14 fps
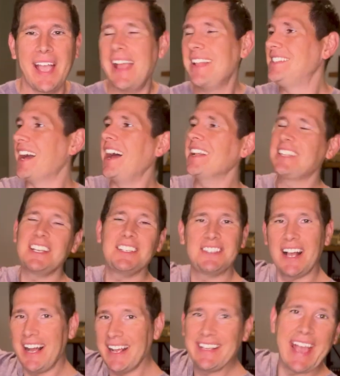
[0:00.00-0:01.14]
And
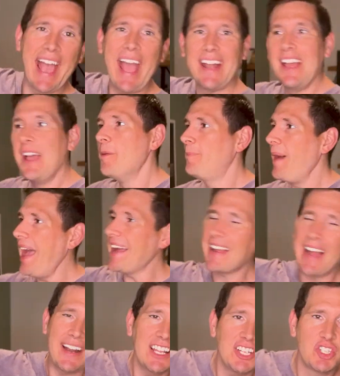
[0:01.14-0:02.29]
Dante's again back
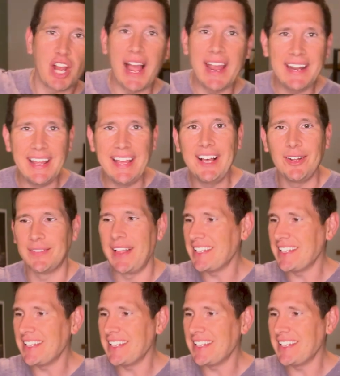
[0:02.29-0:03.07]
on a giant hill.